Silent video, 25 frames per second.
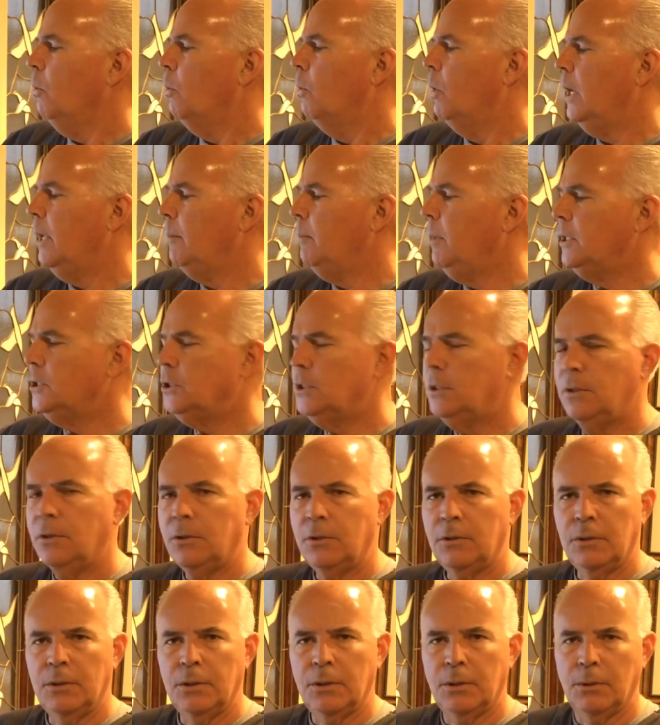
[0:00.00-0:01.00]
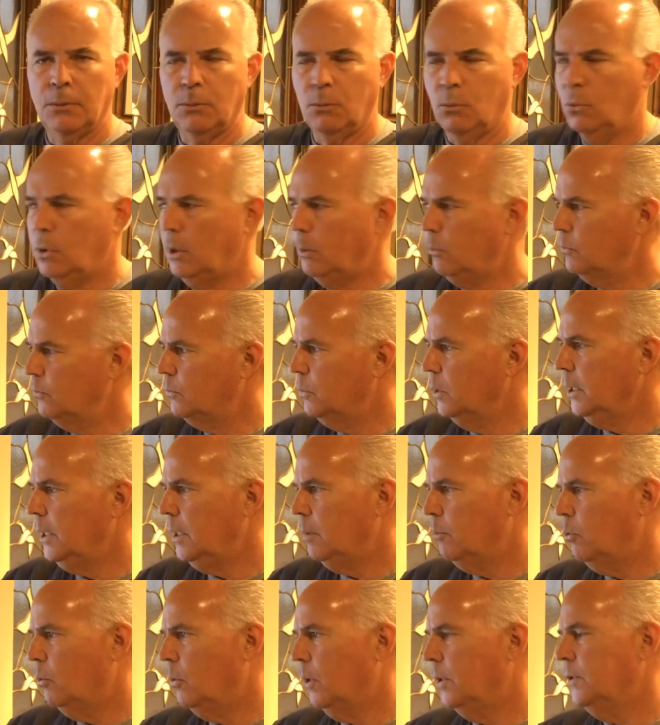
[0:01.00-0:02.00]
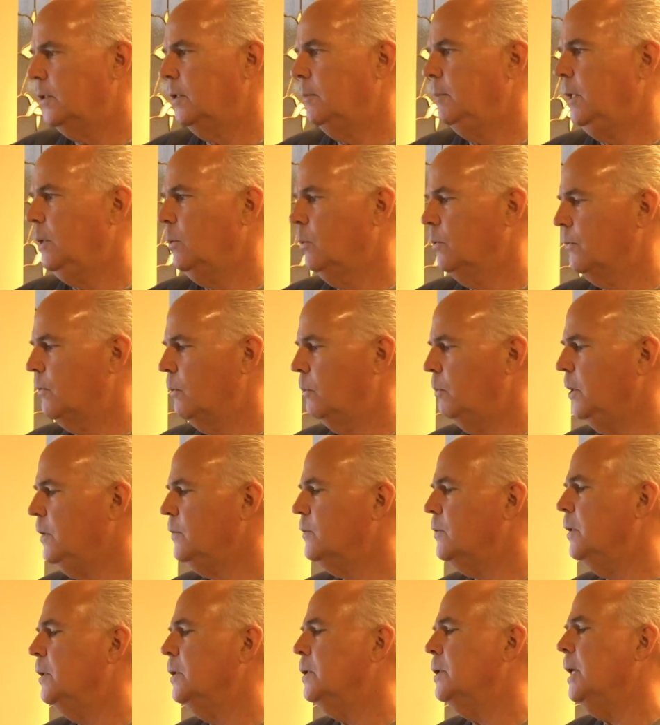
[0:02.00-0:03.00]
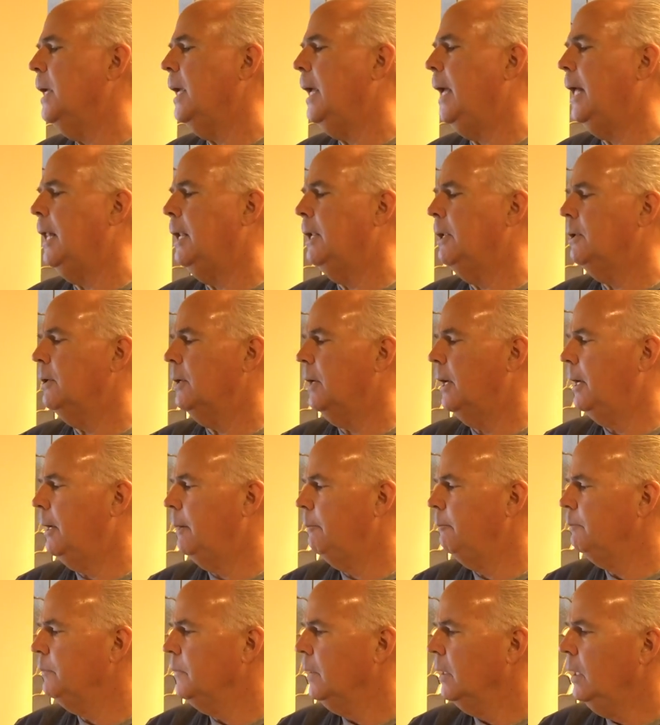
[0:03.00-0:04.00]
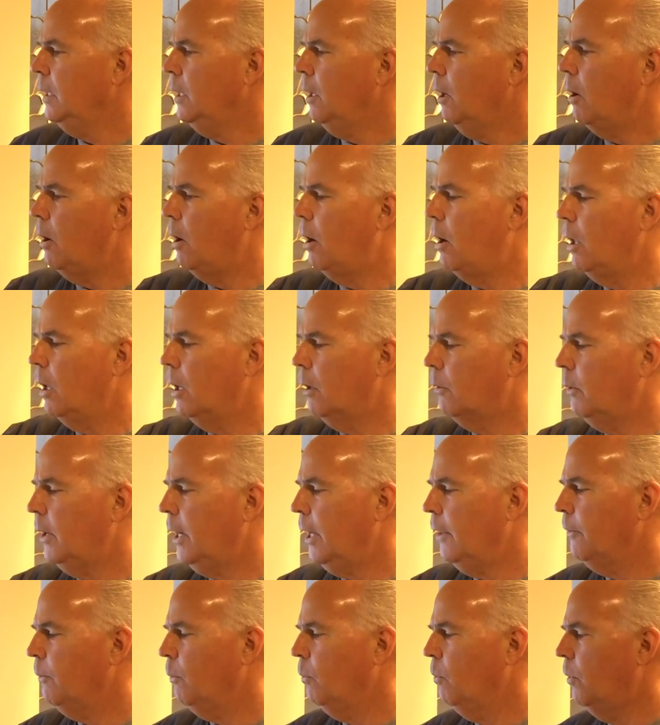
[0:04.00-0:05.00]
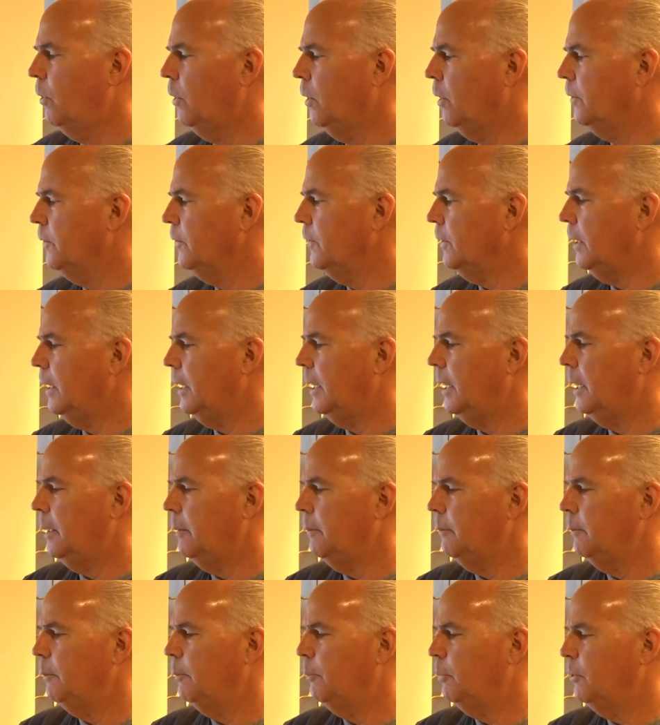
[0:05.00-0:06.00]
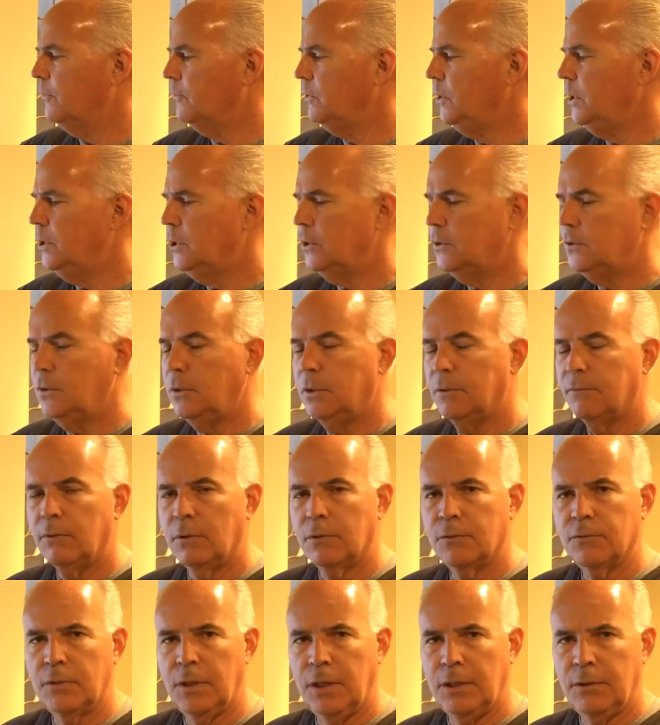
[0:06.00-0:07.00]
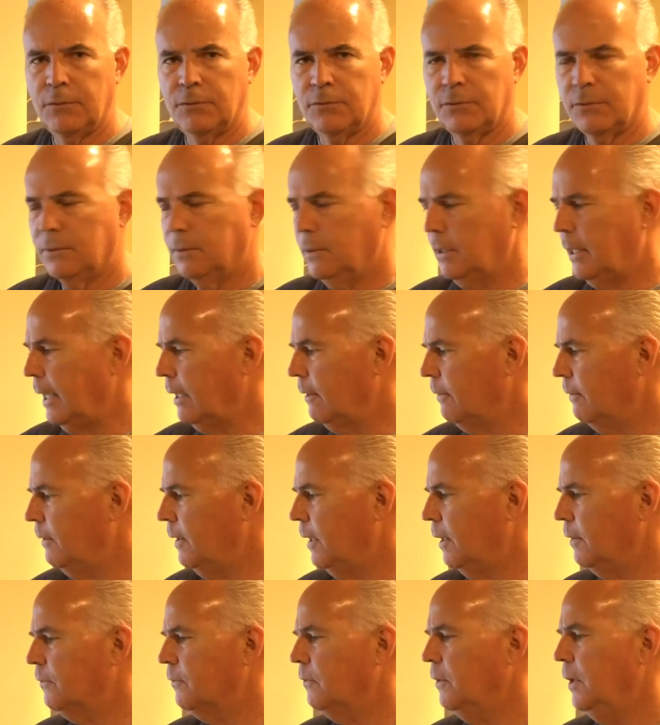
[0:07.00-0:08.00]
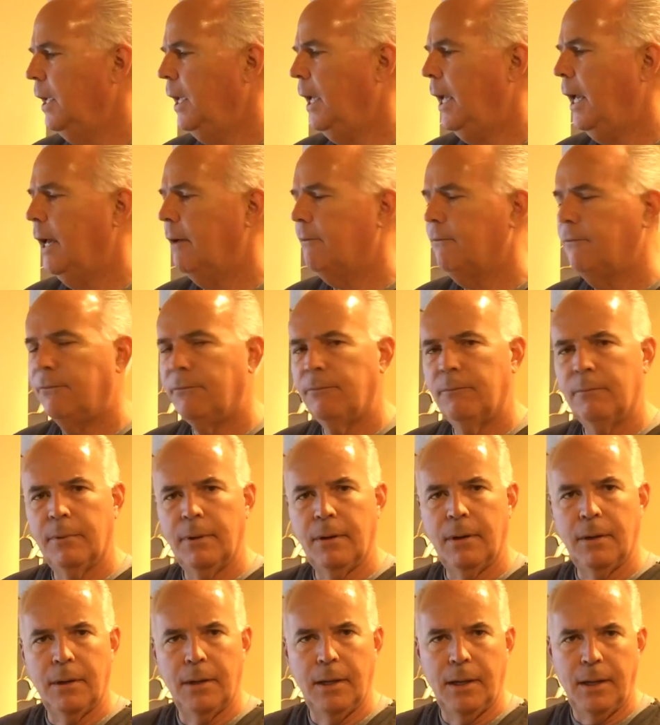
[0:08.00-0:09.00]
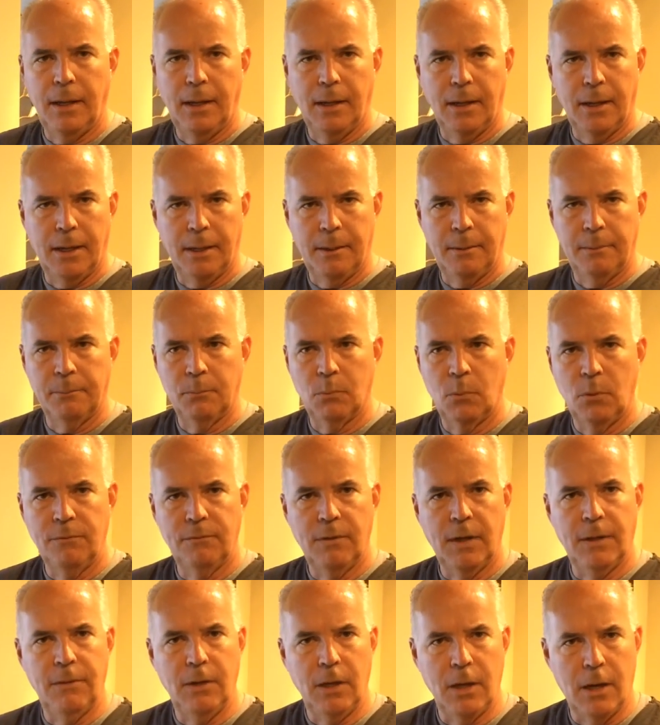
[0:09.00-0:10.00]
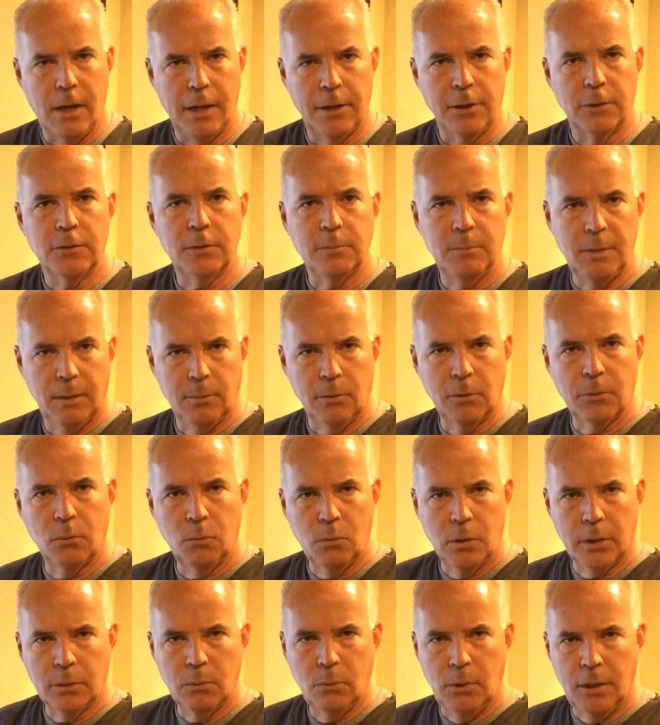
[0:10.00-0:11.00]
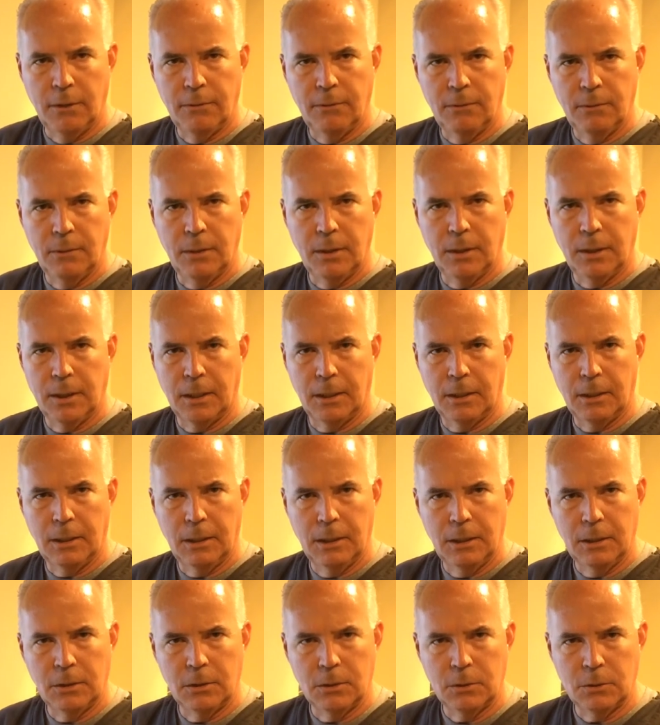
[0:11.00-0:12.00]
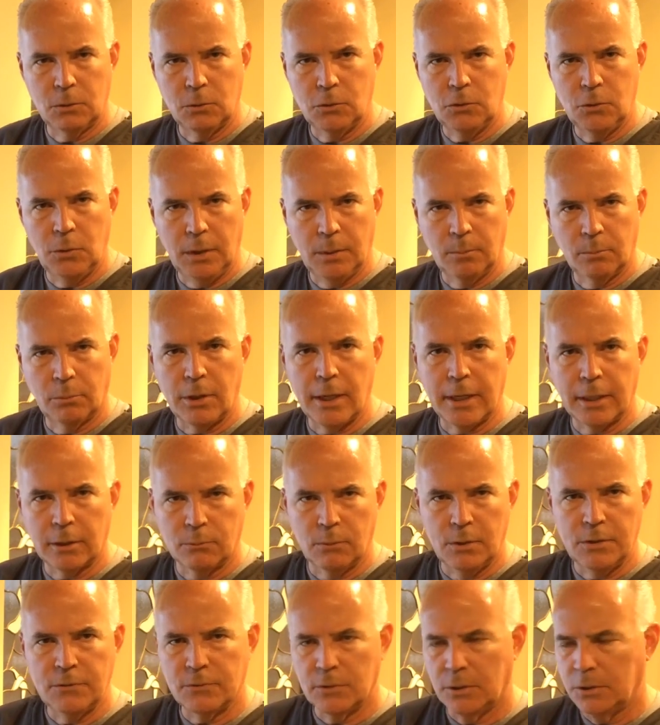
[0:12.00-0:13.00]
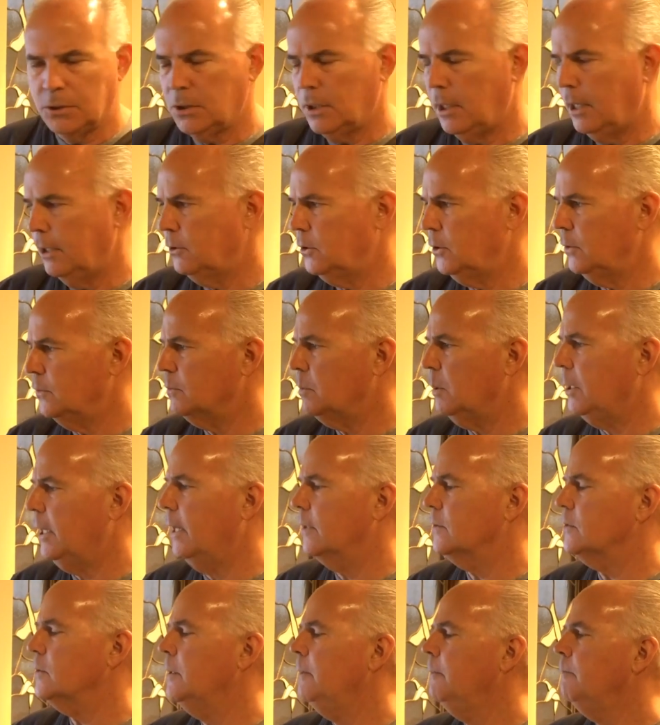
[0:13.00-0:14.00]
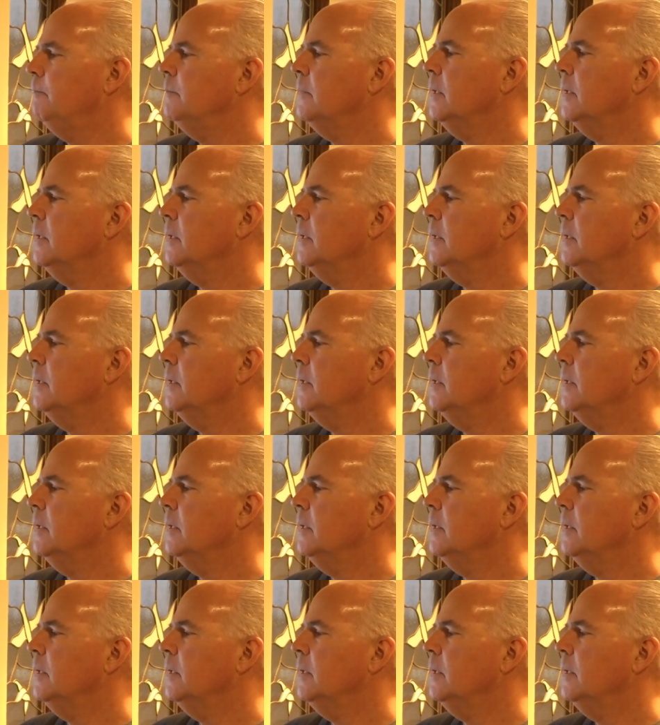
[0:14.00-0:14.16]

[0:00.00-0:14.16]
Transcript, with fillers: Well, I mentioned what was really important to me was the research, and um, all around the world, um, prestigious universities like this have, um, we've had the honor to be able to work with uh, doing product research on Juice Plus.